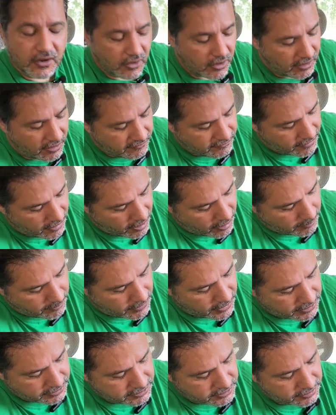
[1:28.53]
of how
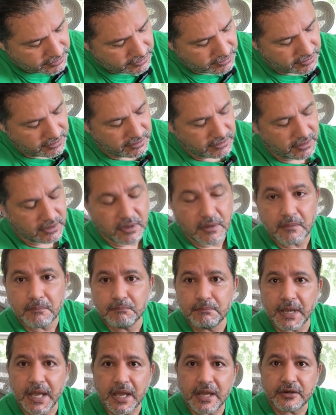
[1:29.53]
much
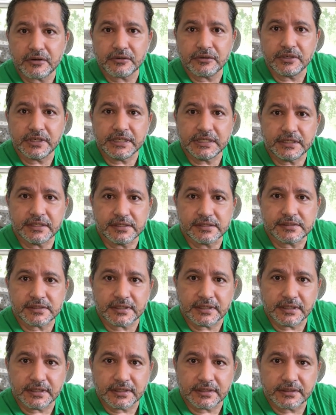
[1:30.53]
battery is
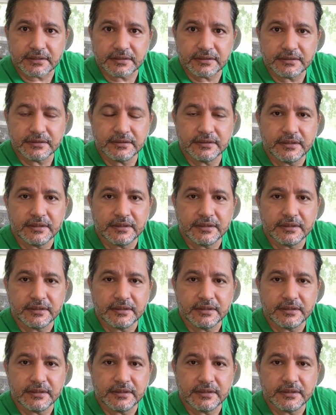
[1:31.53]
in